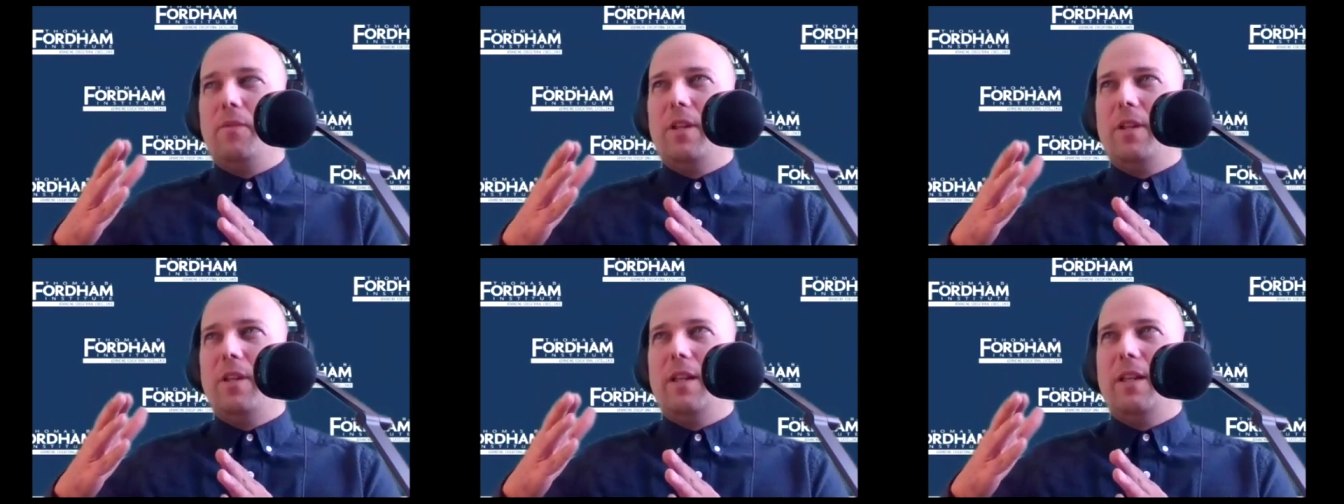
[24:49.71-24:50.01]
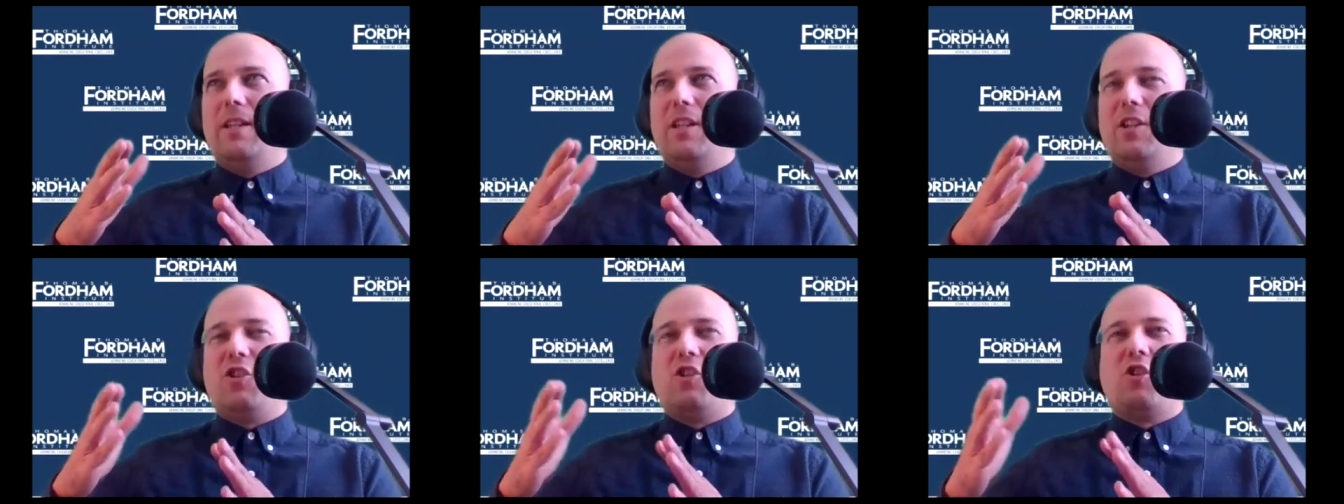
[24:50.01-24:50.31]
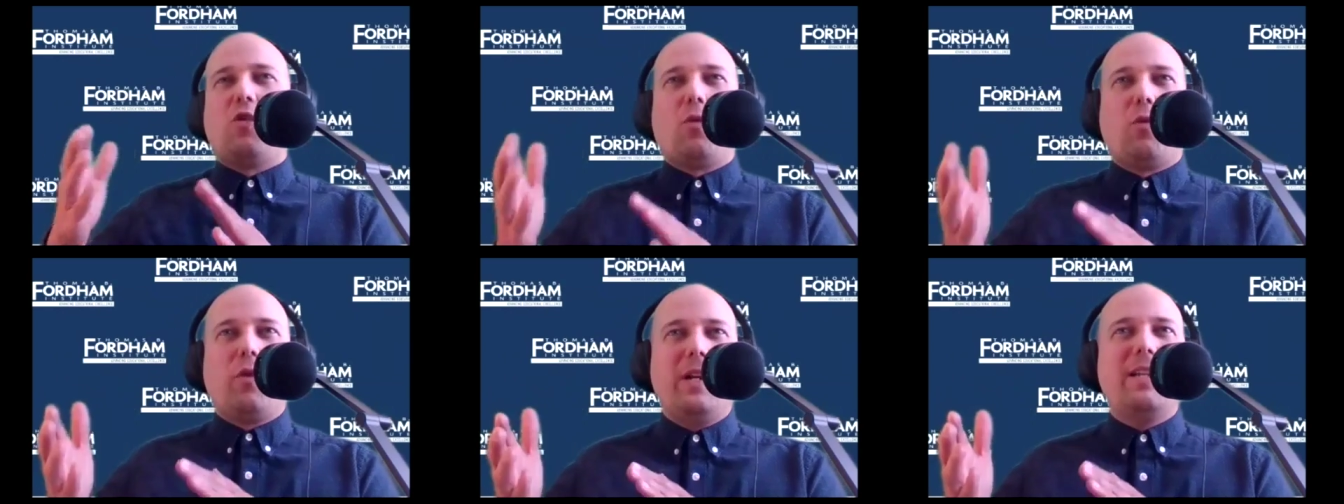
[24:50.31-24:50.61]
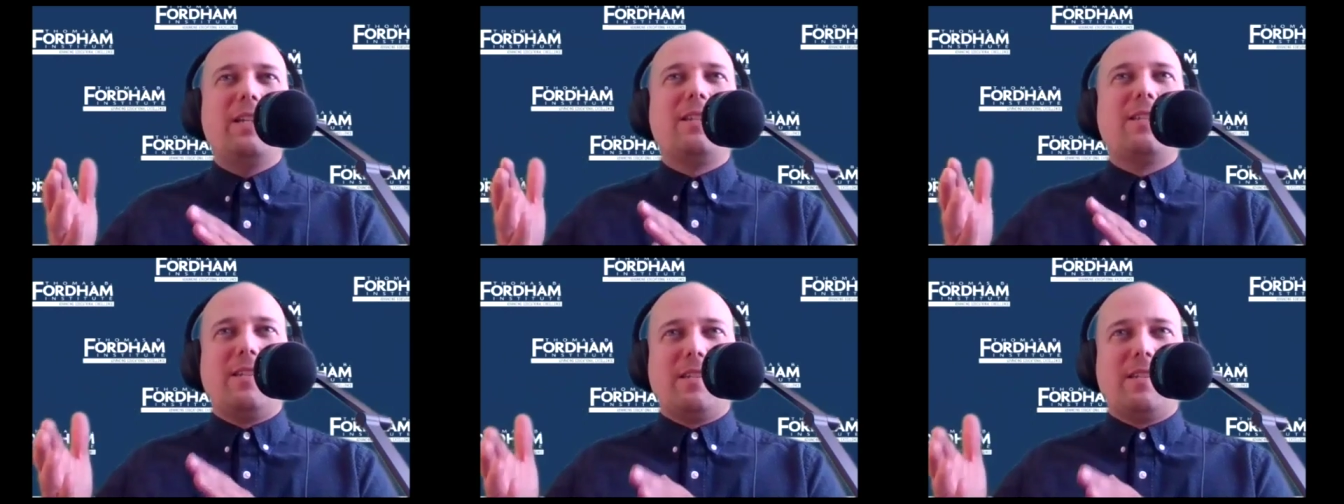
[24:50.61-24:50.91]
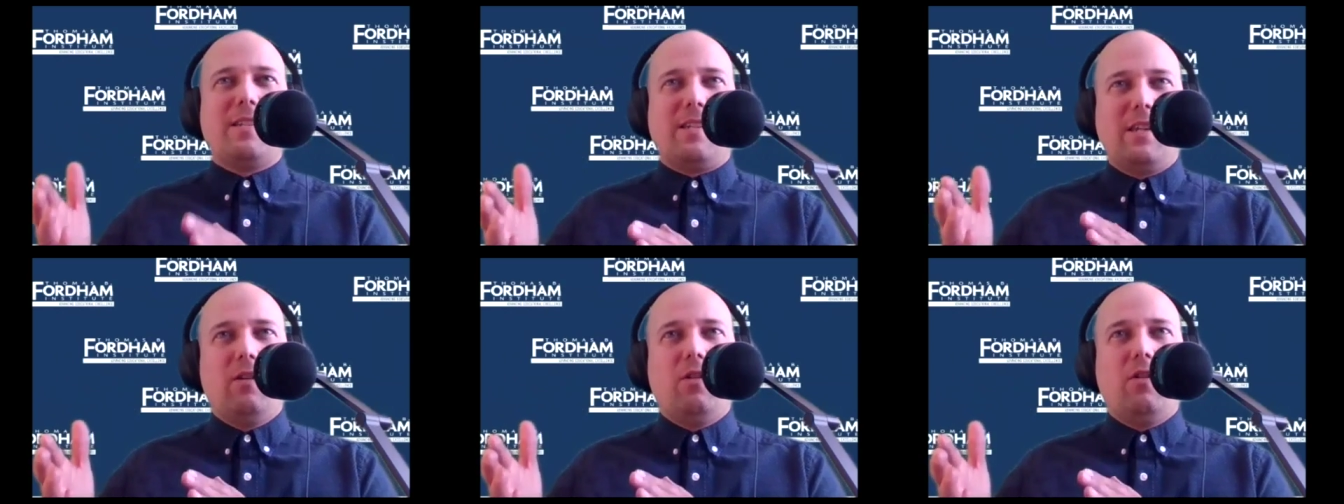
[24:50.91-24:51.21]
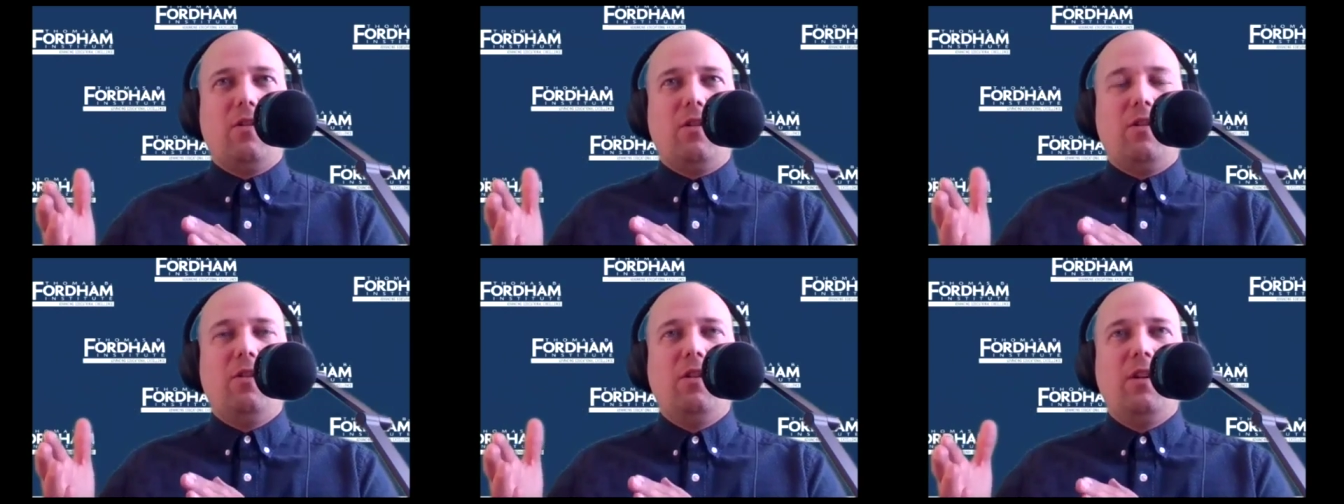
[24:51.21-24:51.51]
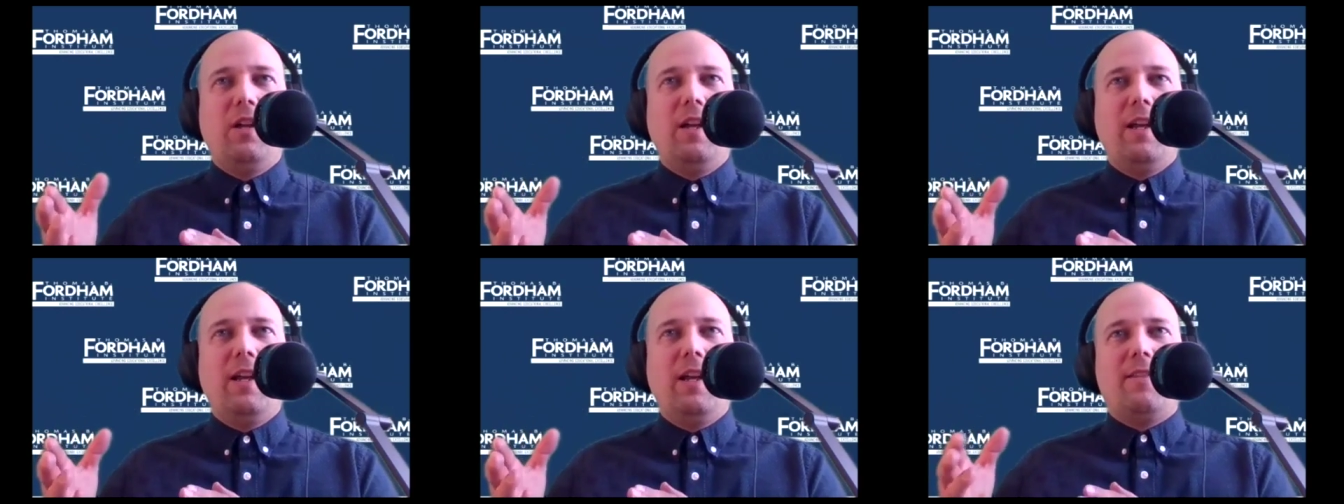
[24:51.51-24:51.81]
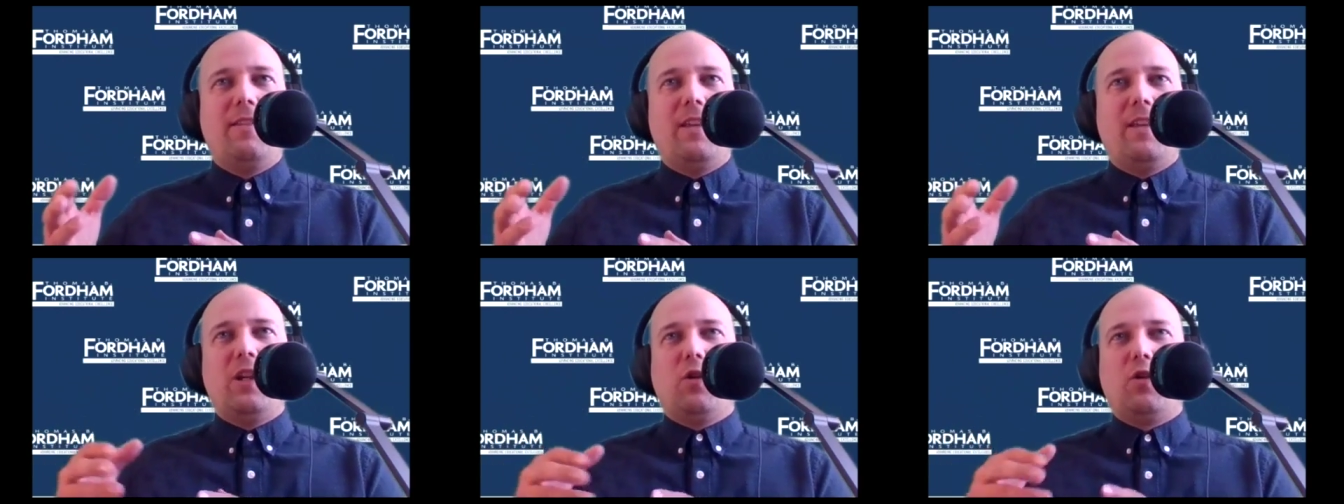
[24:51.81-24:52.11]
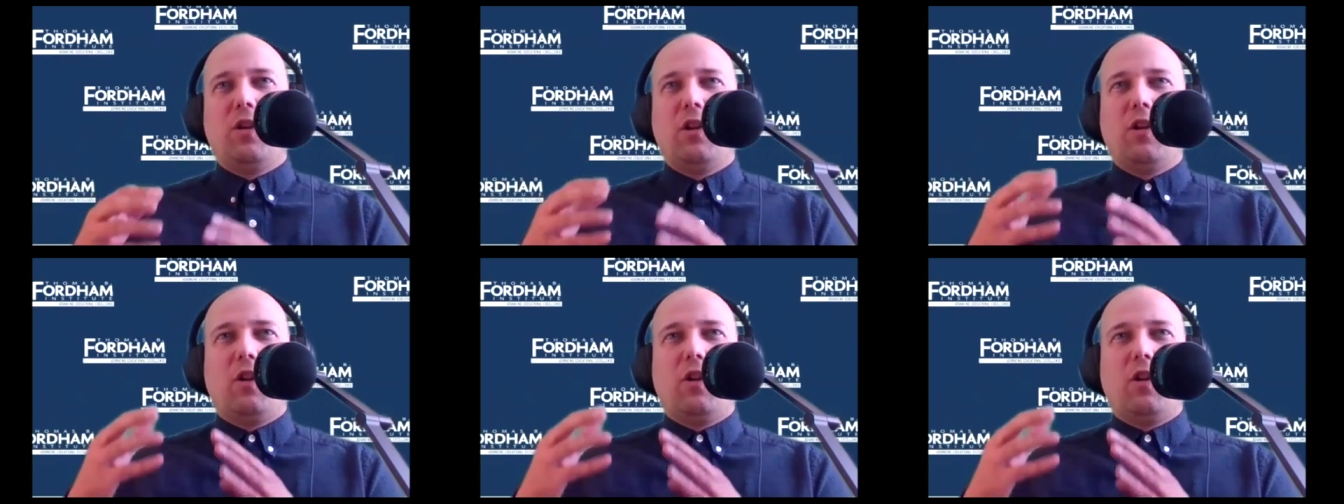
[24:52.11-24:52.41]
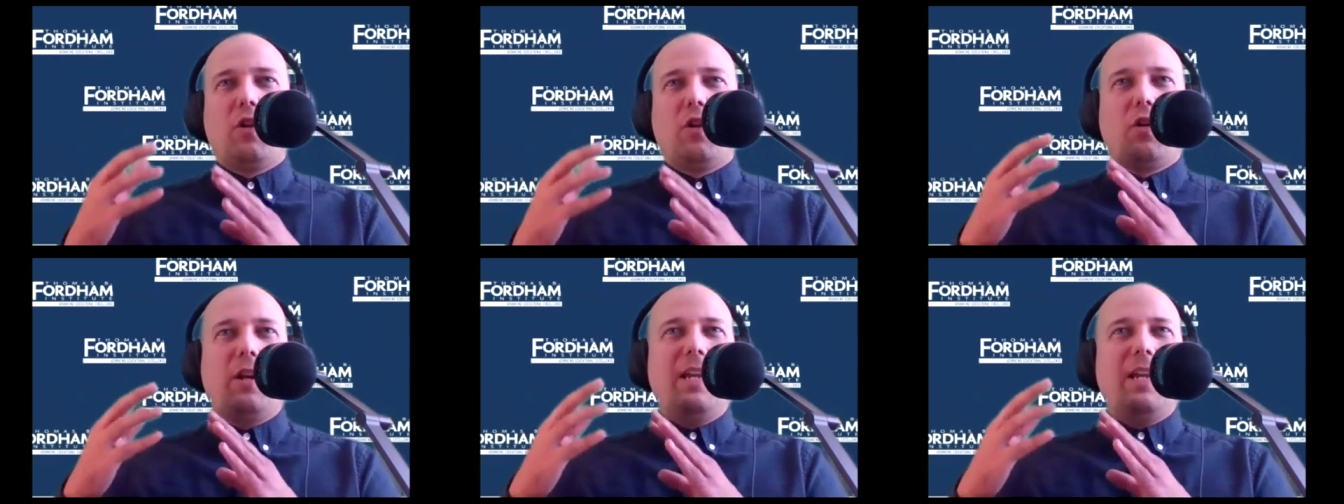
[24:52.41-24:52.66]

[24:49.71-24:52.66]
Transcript: discrete skill that you can learn